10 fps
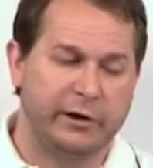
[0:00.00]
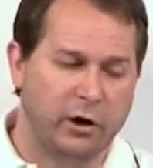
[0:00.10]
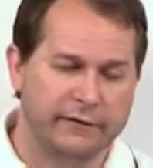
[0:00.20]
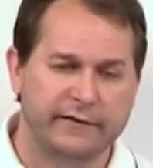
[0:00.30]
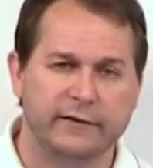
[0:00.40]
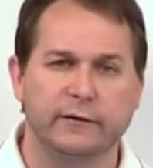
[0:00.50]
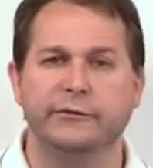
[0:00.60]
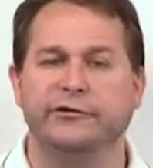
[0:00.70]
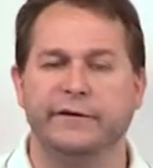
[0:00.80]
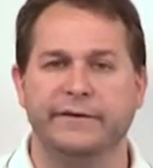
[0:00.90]
to be called the
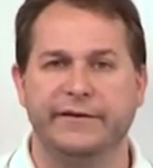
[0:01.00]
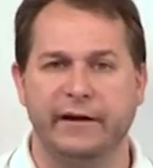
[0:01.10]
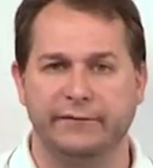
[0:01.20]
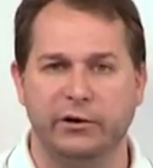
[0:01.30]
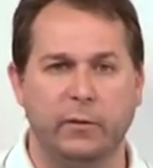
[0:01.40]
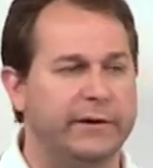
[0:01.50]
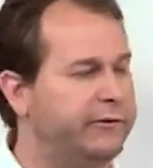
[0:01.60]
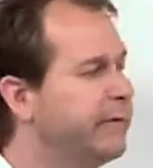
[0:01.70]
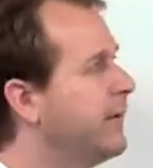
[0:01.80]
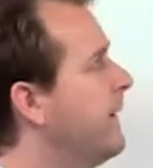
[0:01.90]
solution of the set of
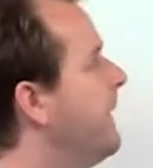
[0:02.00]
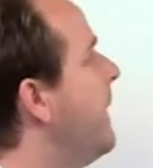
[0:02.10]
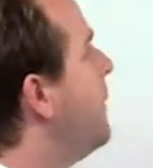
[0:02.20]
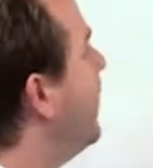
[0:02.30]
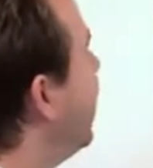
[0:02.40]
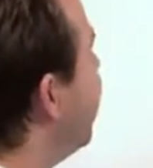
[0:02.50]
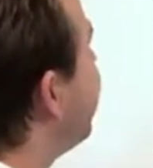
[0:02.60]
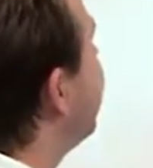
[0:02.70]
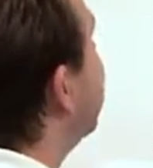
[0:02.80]
equations. But if,